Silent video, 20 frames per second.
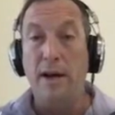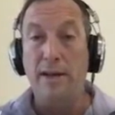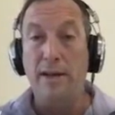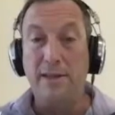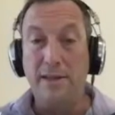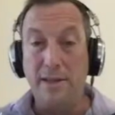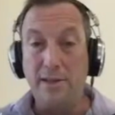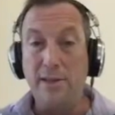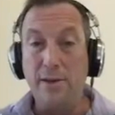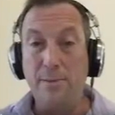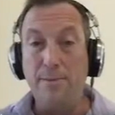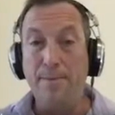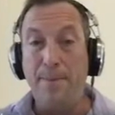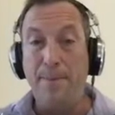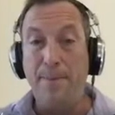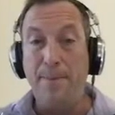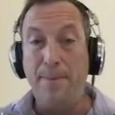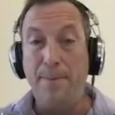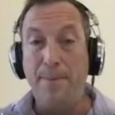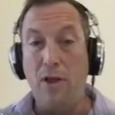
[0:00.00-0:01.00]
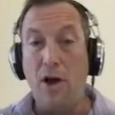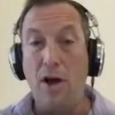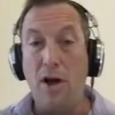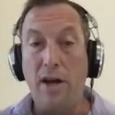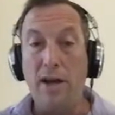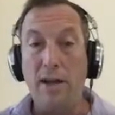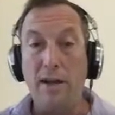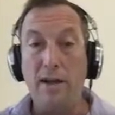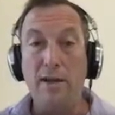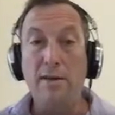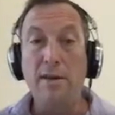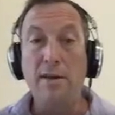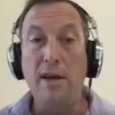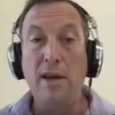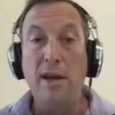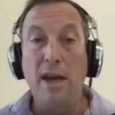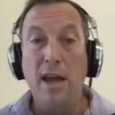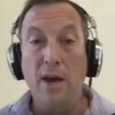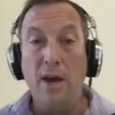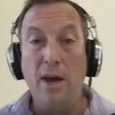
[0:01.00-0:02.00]
system, you log it
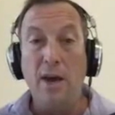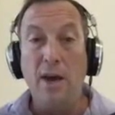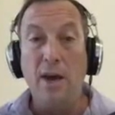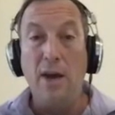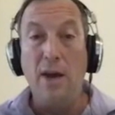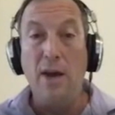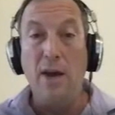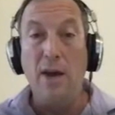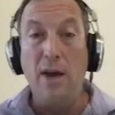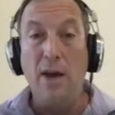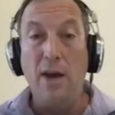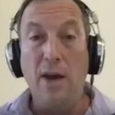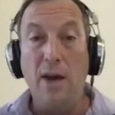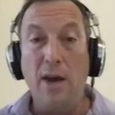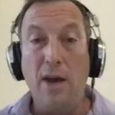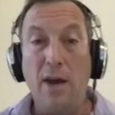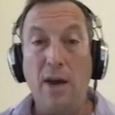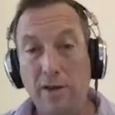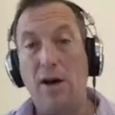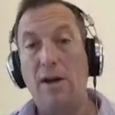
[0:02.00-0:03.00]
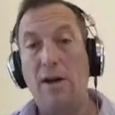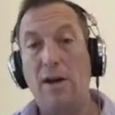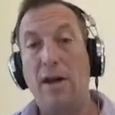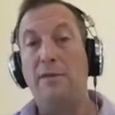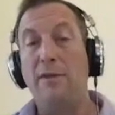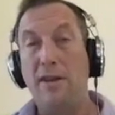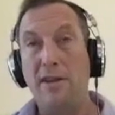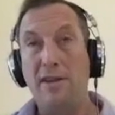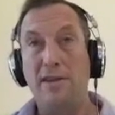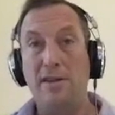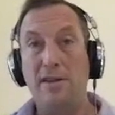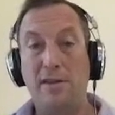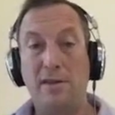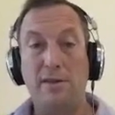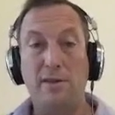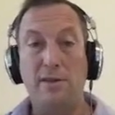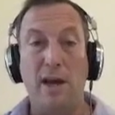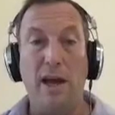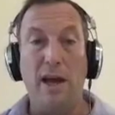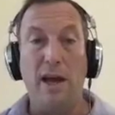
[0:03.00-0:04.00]
in. And when you first log in, this
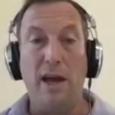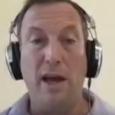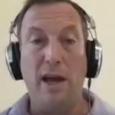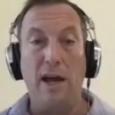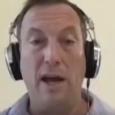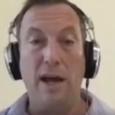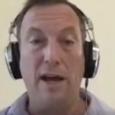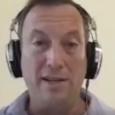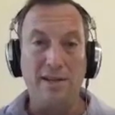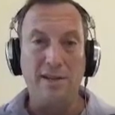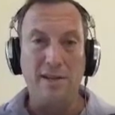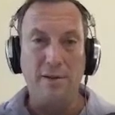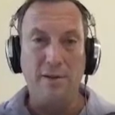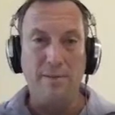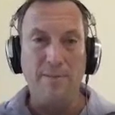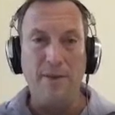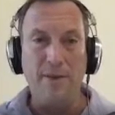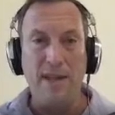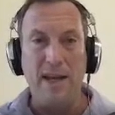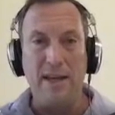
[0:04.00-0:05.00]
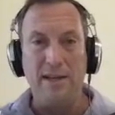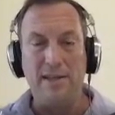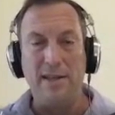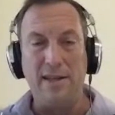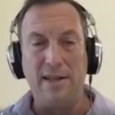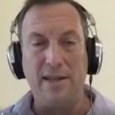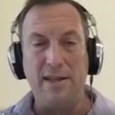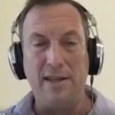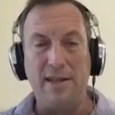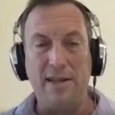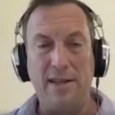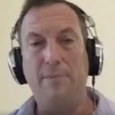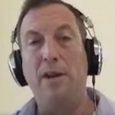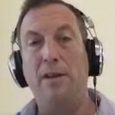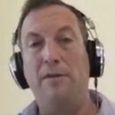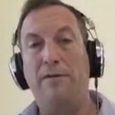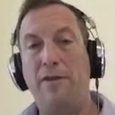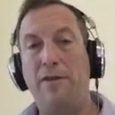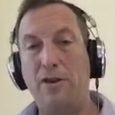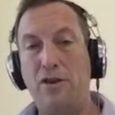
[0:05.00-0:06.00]
is a system that sets
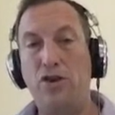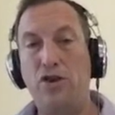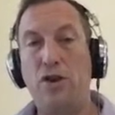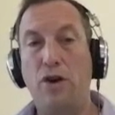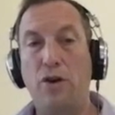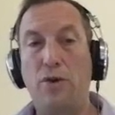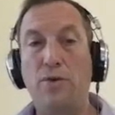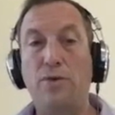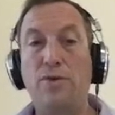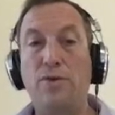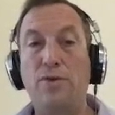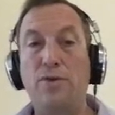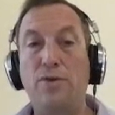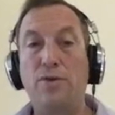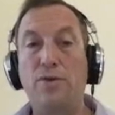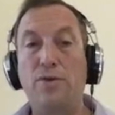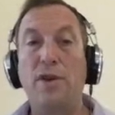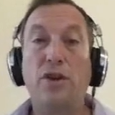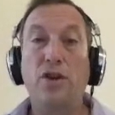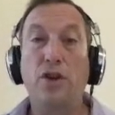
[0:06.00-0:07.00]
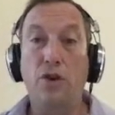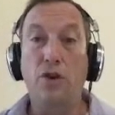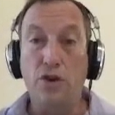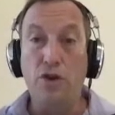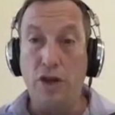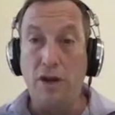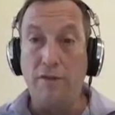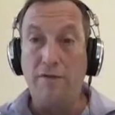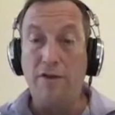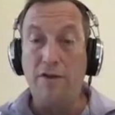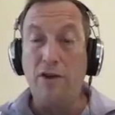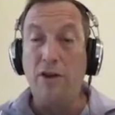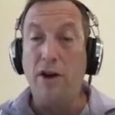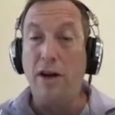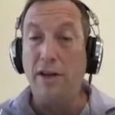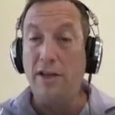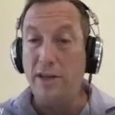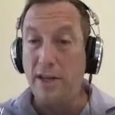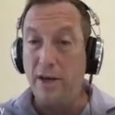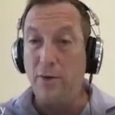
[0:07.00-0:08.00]
up, and it first shows your
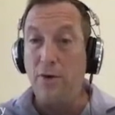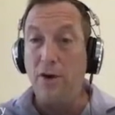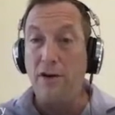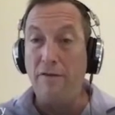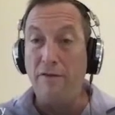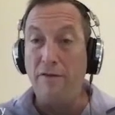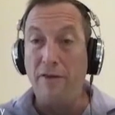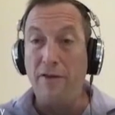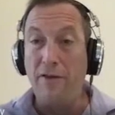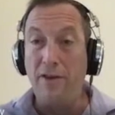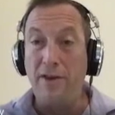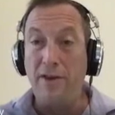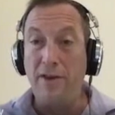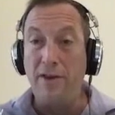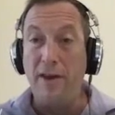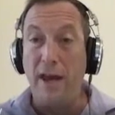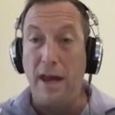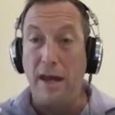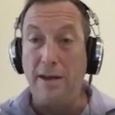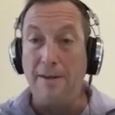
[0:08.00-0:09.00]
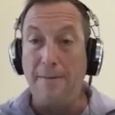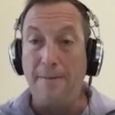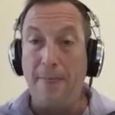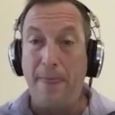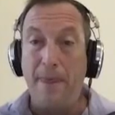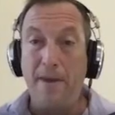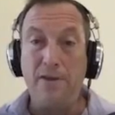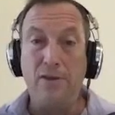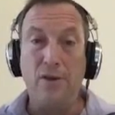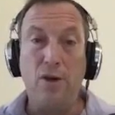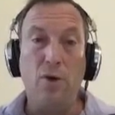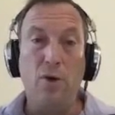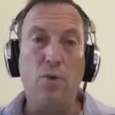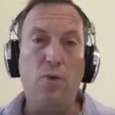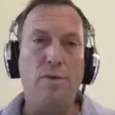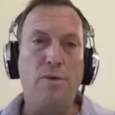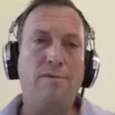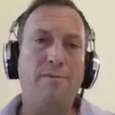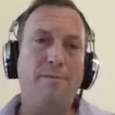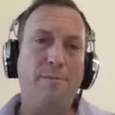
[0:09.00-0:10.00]
shift, your itinerary for the day. So
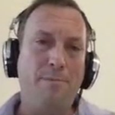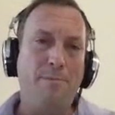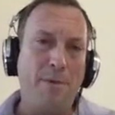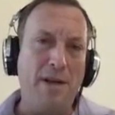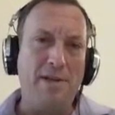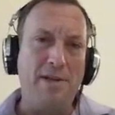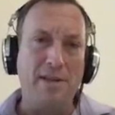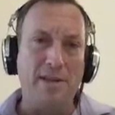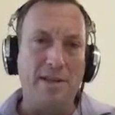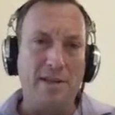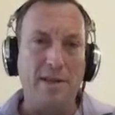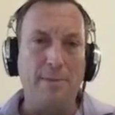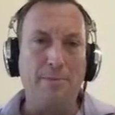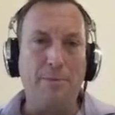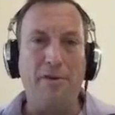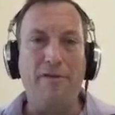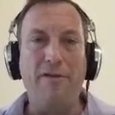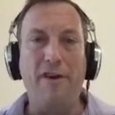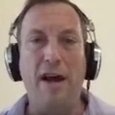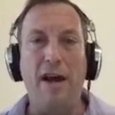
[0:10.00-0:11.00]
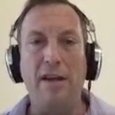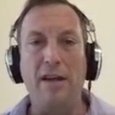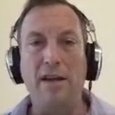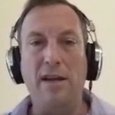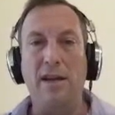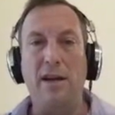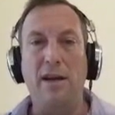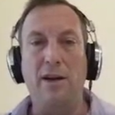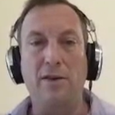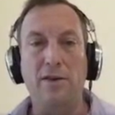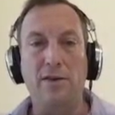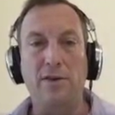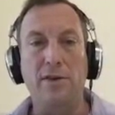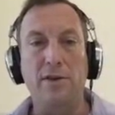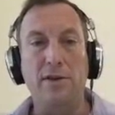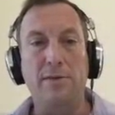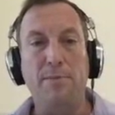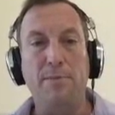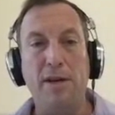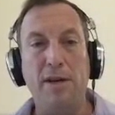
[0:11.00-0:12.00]
we basically simplified it here.
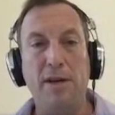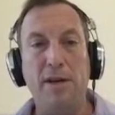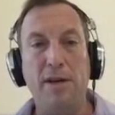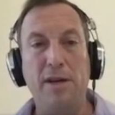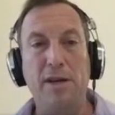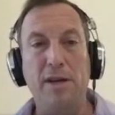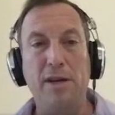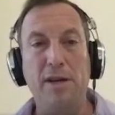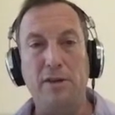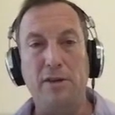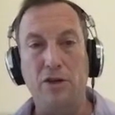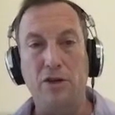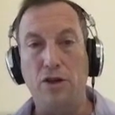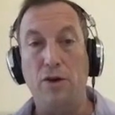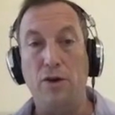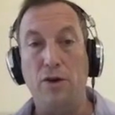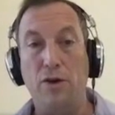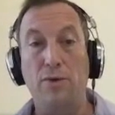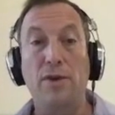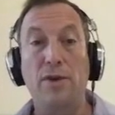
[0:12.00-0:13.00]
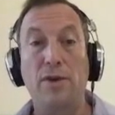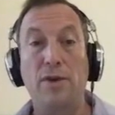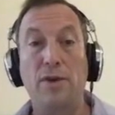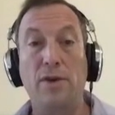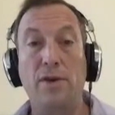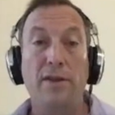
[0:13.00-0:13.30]
So this basically shows